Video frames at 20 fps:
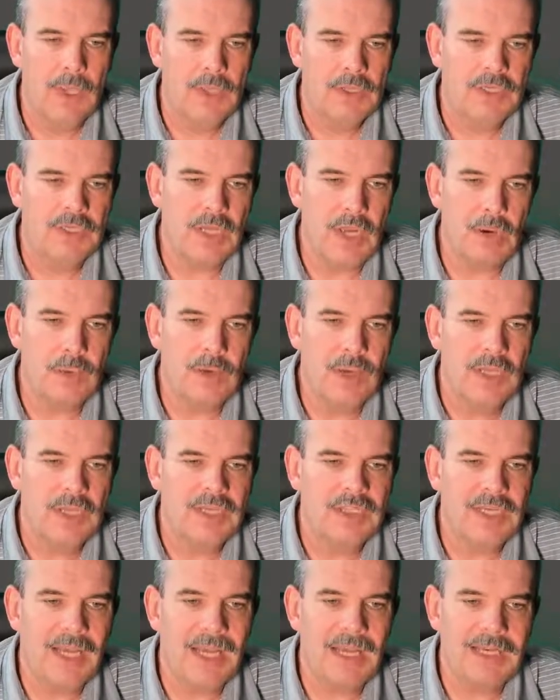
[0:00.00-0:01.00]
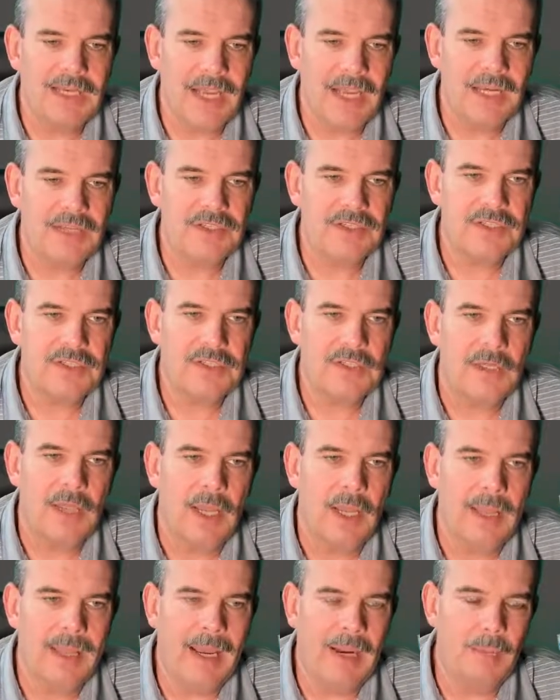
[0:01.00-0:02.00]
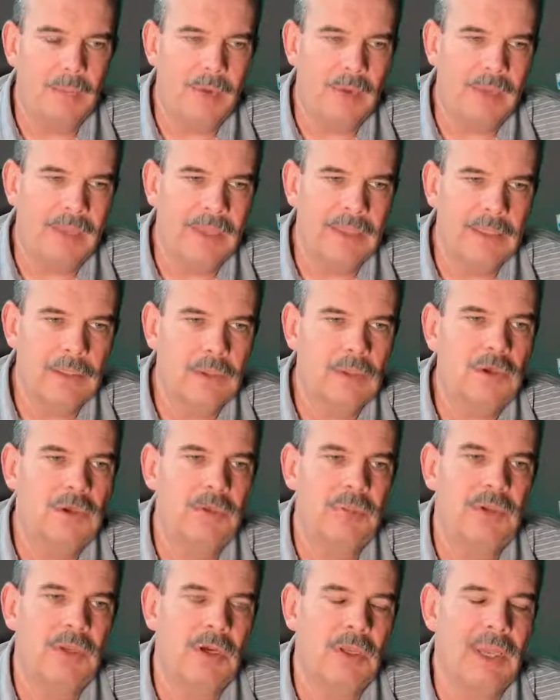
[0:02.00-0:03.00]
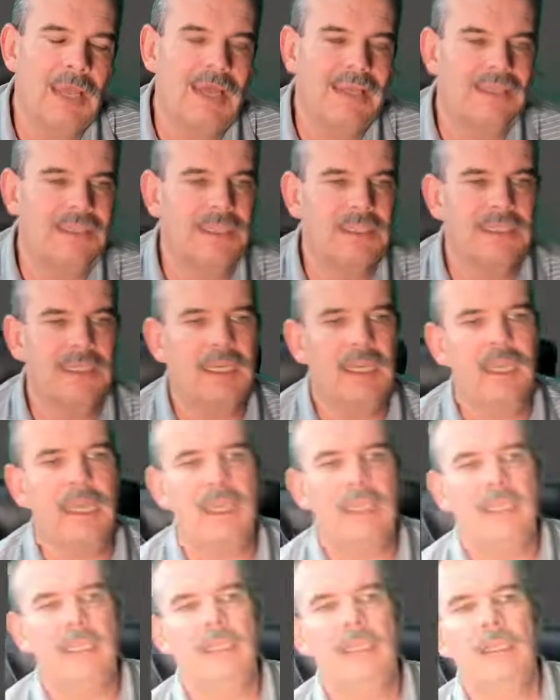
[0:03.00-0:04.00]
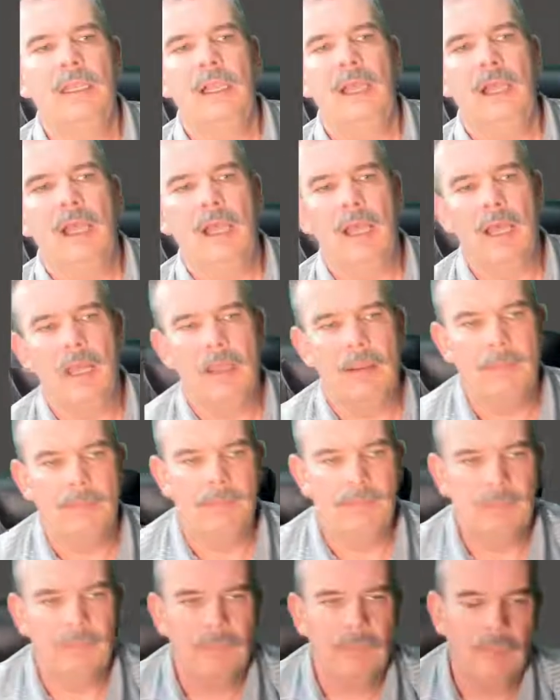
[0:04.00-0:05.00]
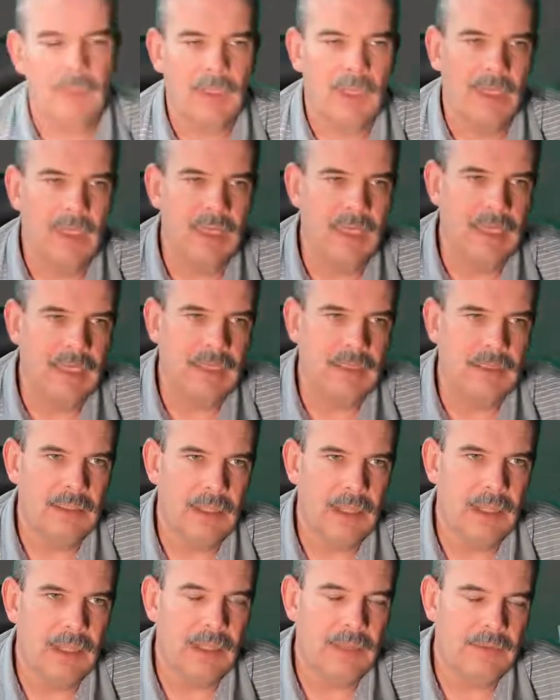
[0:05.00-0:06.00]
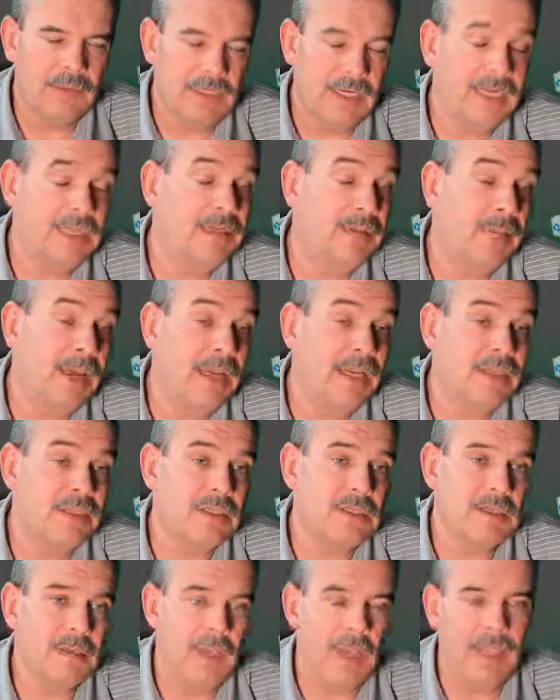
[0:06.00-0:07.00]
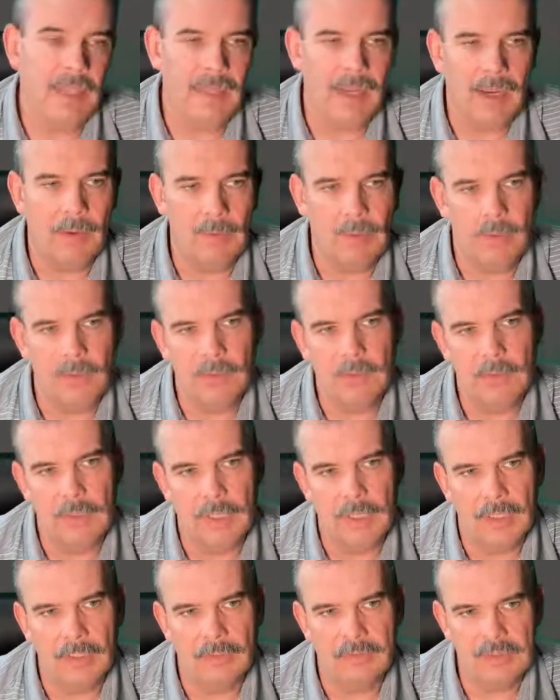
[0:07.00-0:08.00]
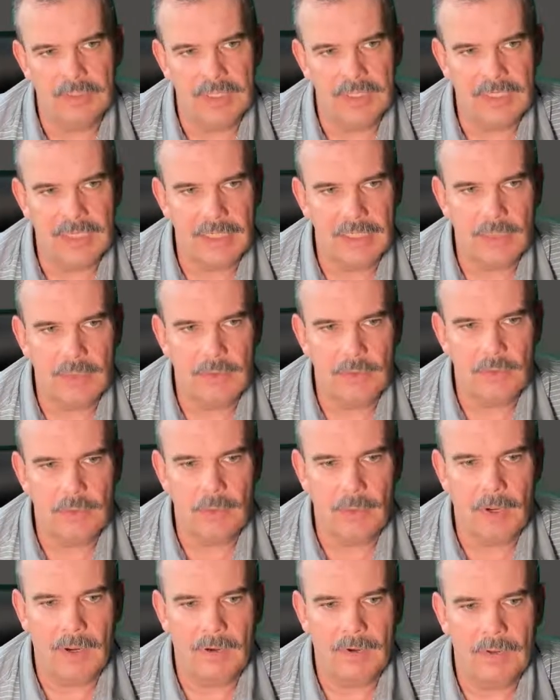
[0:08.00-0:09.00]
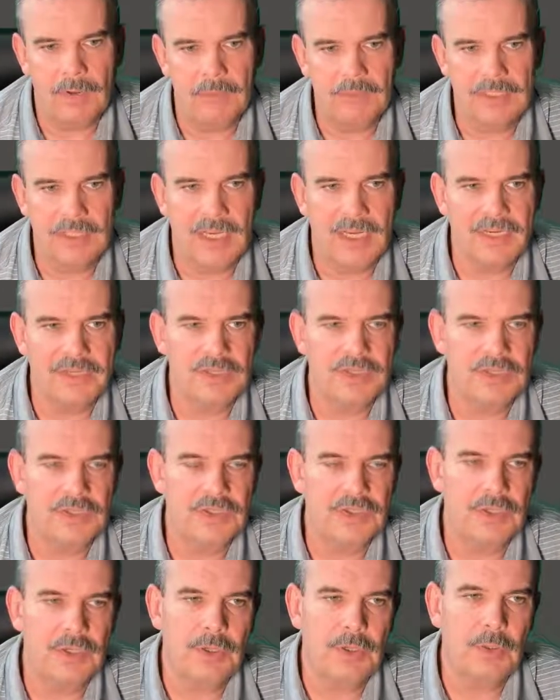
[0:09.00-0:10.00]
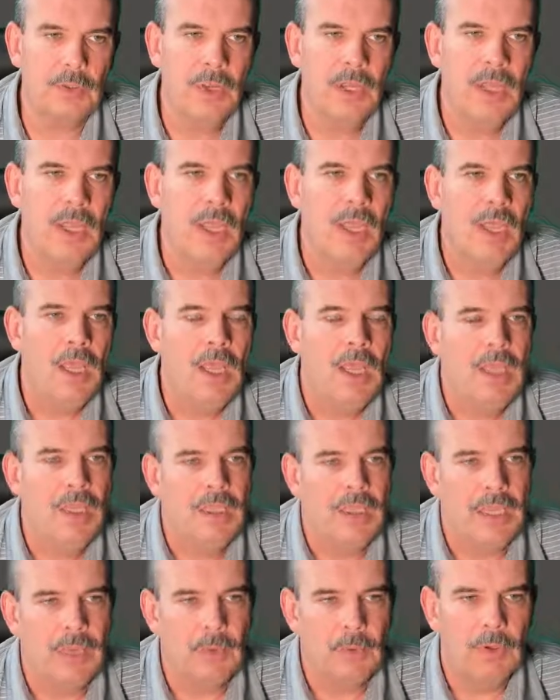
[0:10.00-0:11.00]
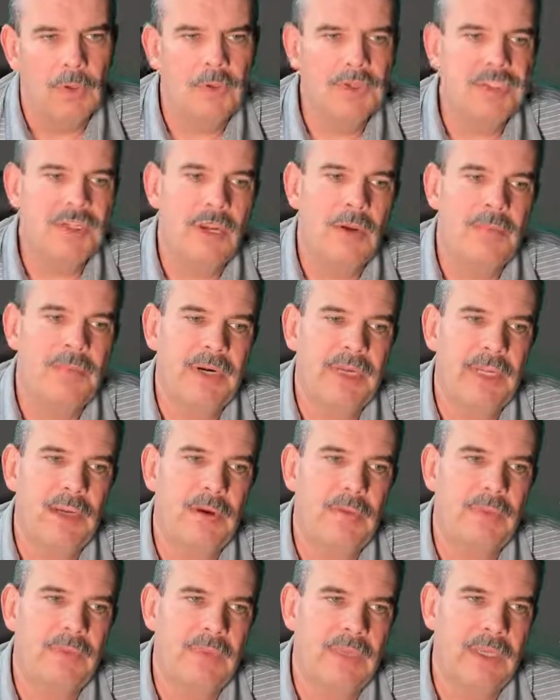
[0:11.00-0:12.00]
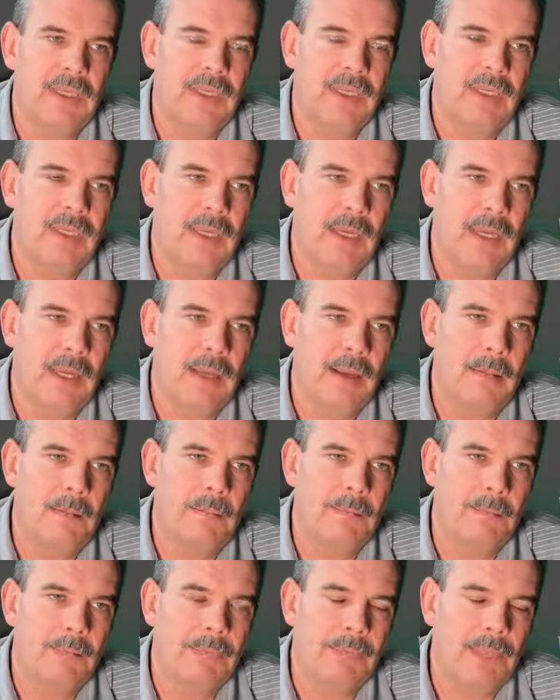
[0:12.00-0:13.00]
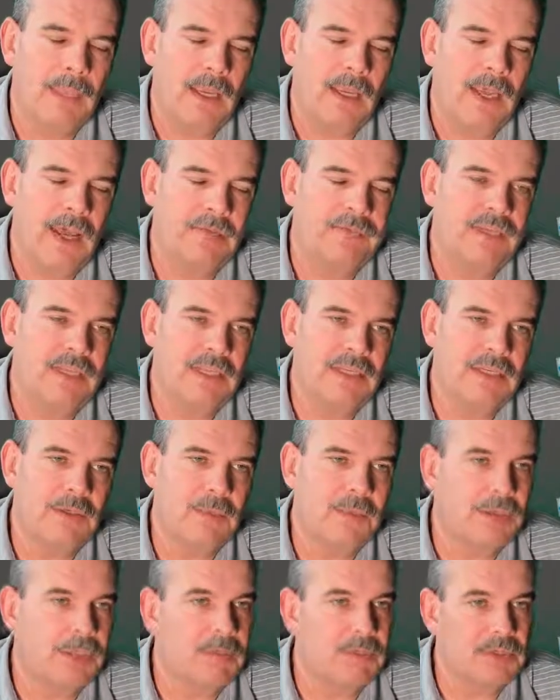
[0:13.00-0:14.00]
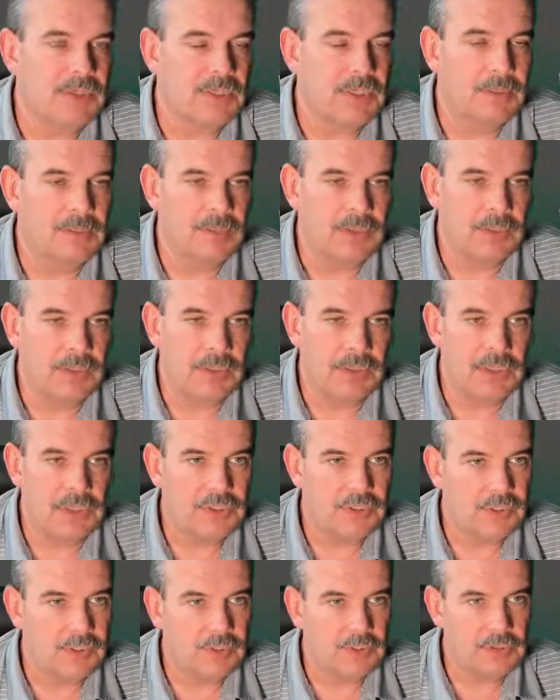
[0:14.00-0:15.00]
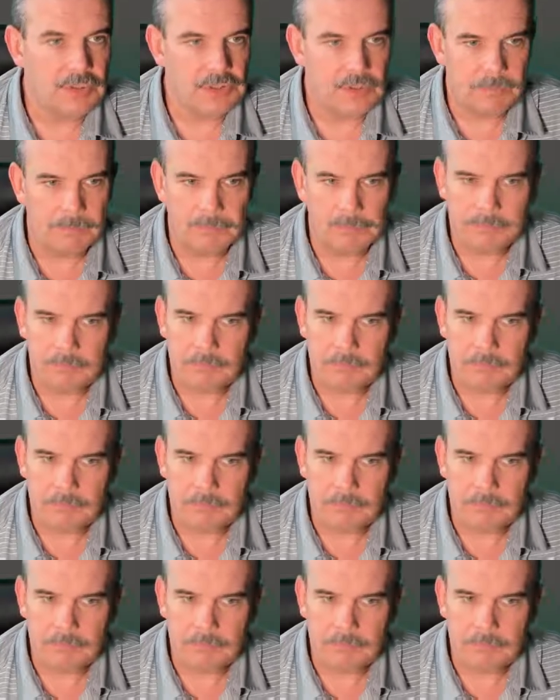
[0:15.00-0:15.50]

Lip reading: so select next, and that will then look up your license key in the database, and that will obviously tell you who you are and who it's licensed to. It will also bring up the after that it will bring up the terms and conditions,